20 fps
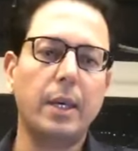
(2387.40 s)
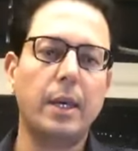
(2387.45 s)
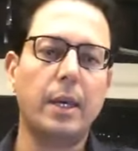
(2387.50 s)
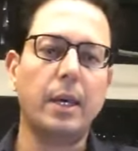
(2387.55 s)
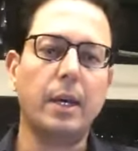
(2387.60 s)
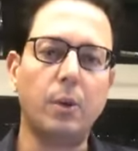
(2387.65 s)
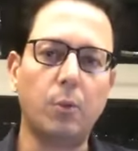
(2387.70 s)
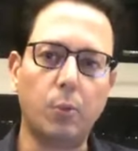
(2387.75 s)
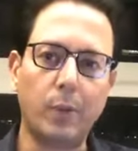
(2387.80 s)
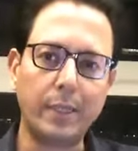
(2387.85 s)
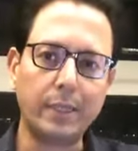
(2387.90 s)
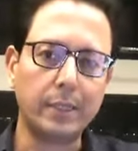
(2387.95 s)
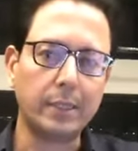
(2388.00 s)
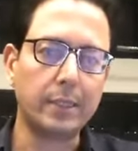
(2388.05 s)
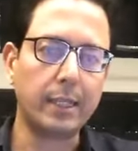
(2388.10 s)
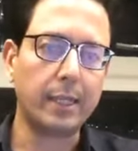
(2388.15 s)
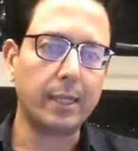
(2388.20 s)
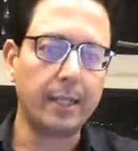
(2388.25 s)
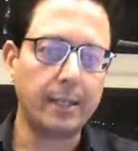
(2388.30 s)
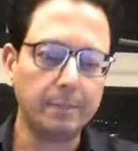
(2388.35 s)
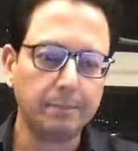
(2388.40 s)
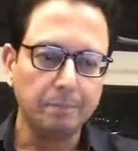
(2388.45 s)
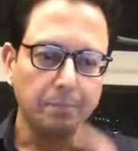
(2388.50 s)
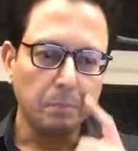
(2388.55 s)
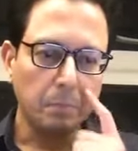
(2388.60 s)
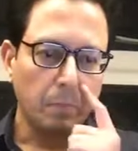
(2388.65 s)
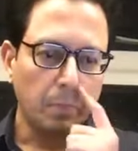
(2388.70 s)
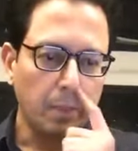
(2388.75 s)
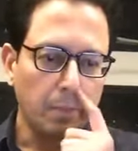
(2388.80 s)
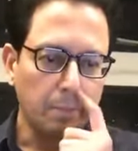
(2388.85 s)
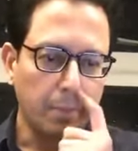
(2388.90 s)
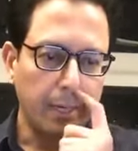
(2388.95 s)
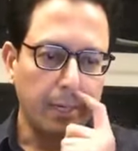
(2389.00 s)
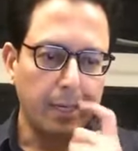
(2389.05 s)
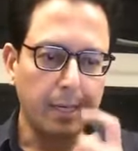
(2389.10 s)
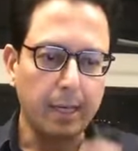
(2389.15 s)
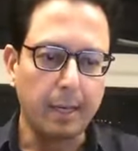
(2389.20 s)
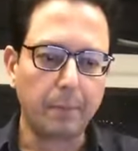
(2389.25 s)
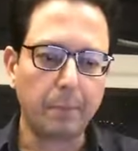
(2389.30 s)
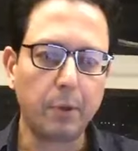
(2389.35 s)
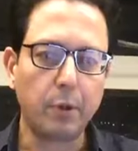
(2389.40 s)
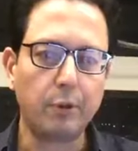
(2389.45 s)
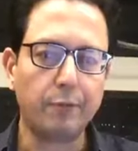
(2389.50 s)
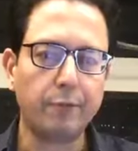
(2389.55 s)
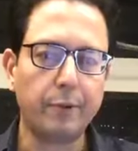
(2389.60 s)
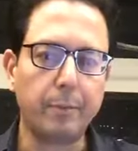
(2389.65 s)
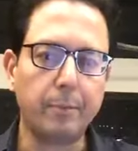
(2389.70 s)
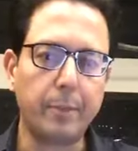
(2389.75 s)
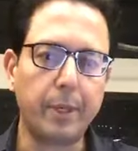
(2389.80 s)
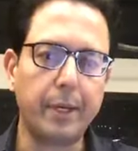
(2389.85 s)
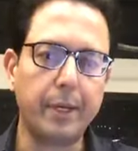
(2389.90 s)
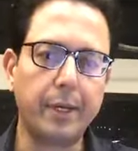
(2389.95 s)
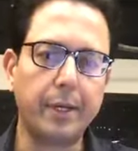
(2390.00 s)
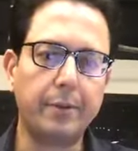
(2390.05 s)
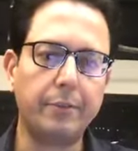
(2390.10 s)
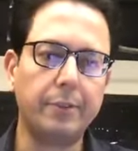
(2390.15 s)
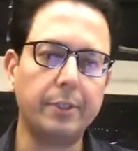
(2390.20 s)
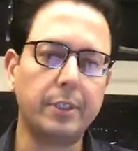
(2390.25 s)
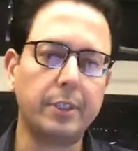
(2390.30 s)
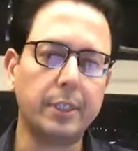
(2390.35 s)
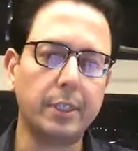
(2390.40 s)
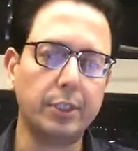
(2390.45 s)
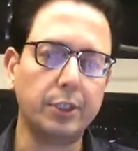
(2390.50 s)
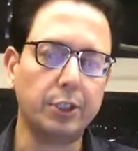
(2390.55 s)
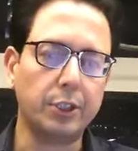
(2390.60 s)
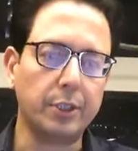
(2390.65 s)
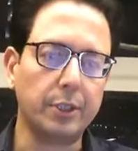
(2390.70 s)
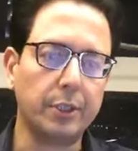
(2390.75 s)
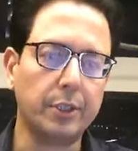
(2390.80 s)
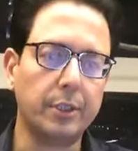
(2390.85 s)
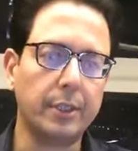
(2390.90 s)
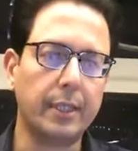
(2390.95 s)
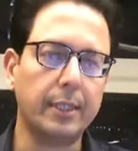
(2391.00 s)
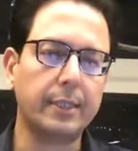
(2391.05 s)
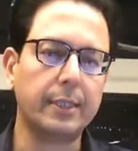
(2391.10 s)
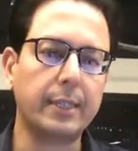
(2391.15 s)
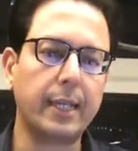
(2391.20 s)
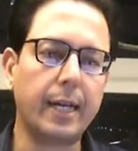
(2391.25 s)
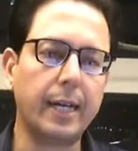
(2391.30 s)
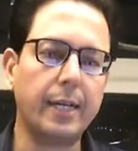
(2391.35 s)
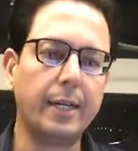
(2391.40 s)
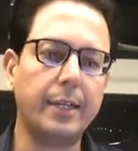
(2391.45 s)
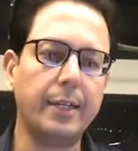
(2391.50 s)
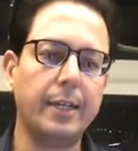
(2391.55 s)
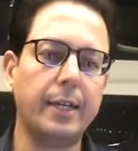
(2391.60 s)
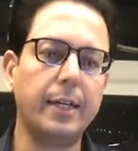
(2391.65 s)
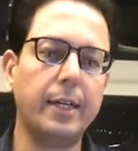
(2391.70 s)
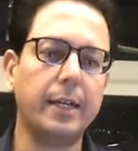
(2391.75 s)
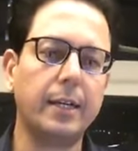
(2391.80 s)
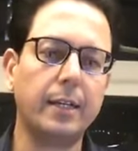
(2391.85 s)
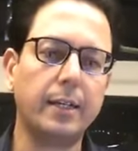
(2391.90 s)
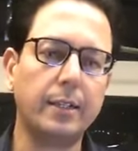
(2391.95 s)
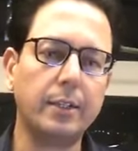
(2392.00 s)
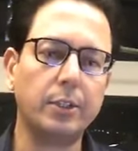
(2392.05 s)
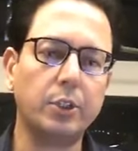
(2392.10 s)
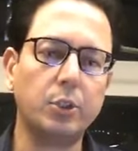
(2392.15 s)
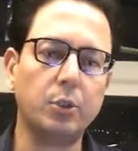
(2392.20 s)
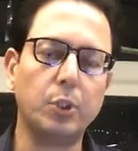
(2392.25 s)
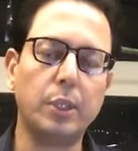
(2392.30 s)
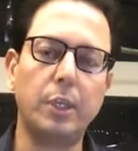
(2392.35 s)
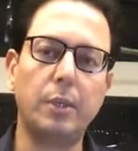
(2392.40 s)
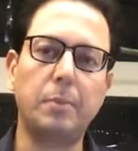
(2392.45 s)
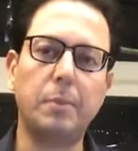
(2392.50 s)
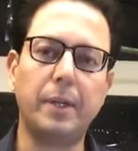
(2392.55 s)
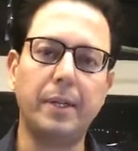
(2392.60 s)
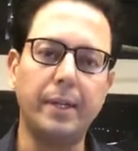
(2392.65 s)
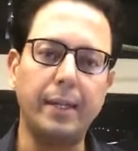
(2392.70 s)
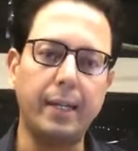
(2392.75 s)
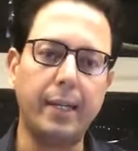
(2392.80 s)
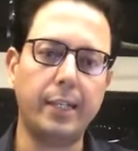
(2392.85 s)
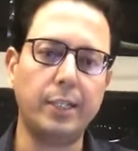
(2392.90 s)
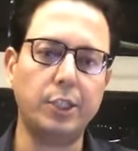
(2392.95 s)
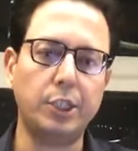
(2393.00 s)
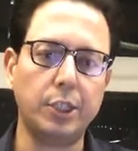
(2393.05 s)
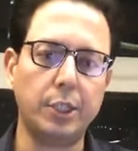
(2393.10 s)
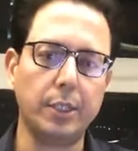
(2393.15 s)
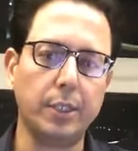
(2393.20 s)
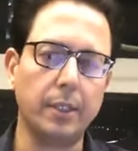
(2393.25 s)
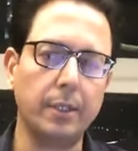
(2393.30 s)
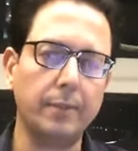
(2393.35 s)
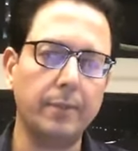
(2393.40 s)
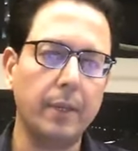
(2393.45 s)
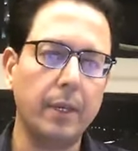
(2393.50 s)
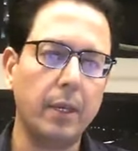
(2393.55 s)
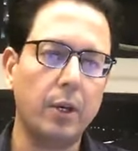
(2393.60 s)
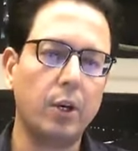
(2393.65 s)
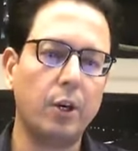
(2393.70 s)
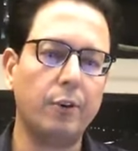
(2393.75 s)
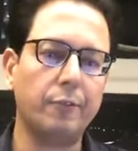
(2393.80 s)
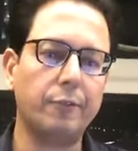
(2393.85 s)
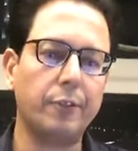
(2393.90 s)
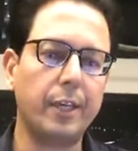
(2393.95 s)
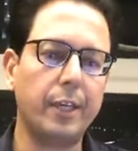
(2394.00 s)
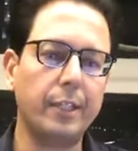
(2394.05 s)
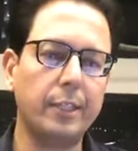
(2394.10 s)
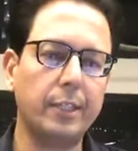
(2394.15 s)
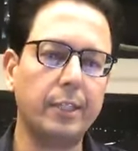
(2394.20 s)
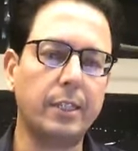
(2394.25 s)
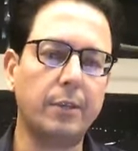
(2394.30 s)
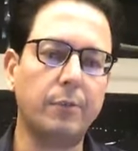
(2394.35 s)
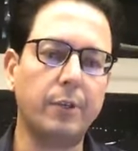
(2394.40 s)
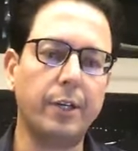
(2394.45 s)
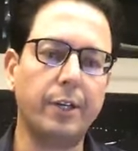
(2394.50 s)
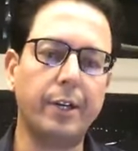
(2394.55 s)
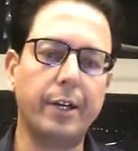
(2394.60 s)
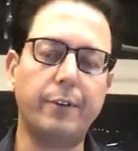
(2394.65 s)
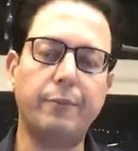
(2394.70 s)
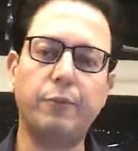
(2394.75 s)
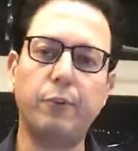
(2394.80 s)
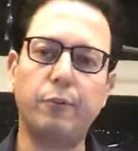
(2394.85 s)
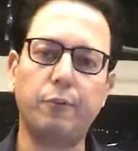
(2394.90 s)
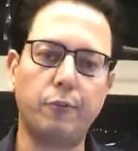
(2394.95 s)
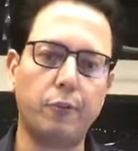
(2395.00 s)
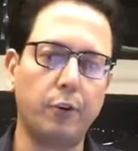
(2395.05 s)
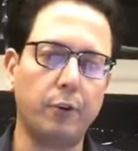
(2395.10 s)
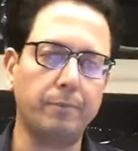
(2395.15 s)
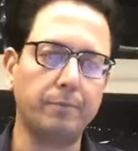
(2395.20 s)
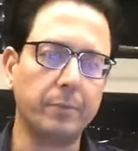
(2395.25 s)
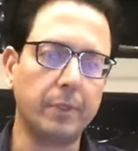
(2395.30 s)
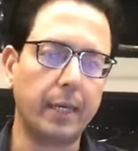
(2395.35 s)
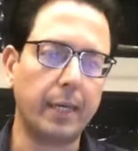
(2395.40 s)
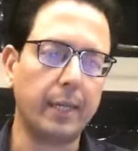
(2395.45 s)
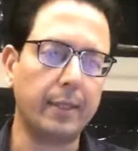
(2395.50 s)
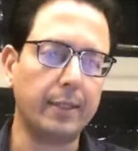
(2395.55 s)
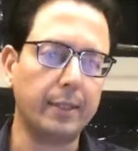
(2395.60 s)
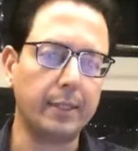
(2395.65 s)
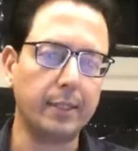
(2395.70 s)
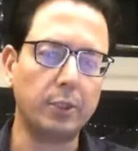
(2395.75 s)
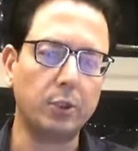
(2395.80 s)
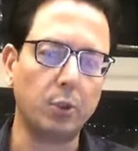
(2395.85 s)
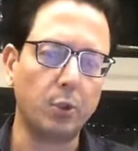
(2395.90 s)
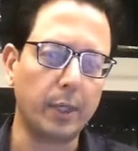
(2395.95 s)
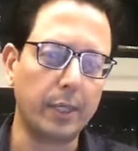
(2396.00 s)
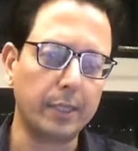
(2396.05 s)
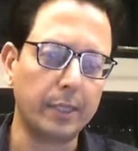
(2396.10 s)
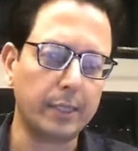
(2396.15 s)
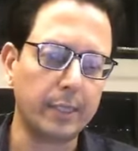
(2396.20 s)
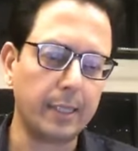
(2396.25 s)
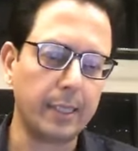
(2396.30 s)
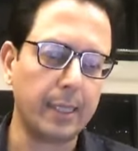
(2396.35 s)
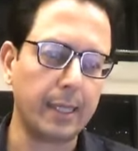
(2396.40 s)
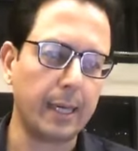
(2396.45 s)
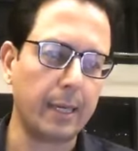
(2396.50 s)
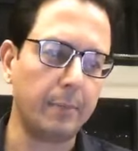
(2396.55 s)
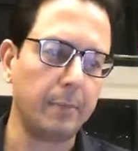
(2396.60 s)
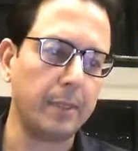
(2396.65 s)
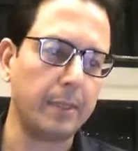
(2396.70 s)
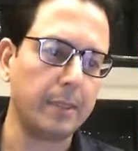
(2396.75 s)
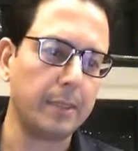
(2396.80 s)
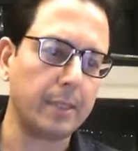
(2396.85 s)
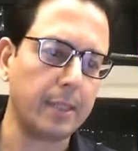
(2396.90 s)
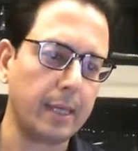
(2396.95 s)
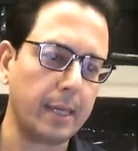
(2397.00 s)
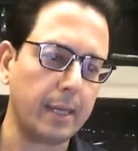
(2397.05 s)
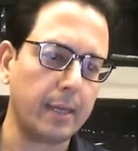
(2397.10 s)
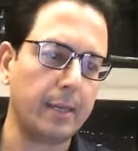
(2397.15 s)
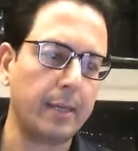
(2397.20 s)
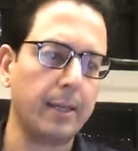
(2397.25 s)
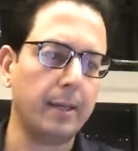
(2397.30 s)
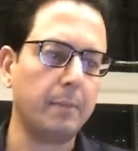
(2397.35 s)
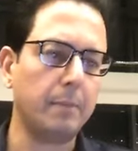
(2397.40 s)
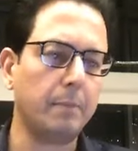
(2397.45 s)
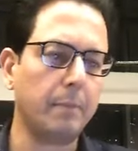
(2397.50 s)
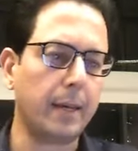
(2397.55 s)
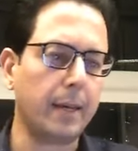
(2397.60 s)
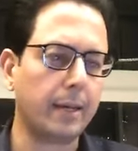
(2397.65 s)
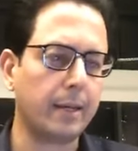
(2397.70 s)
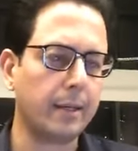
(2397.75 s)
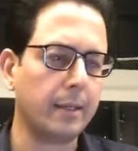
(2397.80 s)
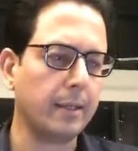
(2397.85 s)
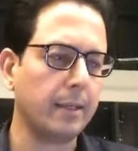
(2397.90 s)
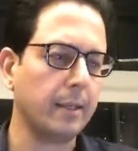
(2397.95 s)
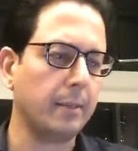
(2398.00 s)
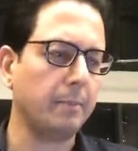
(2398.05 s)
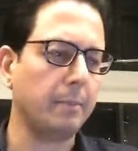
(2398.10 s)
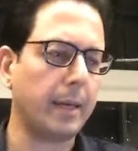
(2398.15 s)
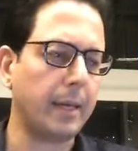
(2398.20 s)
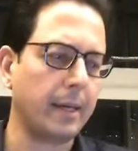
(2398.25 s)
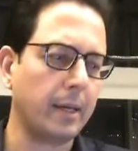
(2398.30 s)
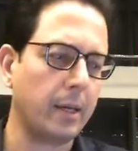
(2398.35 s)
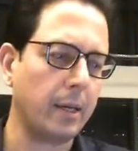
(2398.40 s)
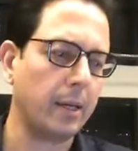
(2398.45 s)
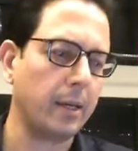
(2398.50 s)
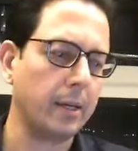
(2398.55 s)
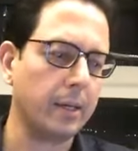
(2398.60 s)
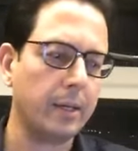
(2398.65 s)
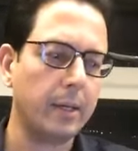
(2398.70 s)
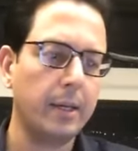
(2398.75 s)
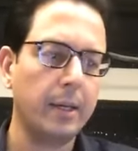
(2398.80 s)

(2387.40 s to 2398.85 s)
Uh, one study by a couple of American researchers assigned young adults to keep a daily journal of things they were grateful for. And this is known as the Emmons and Mac, uh, McCullough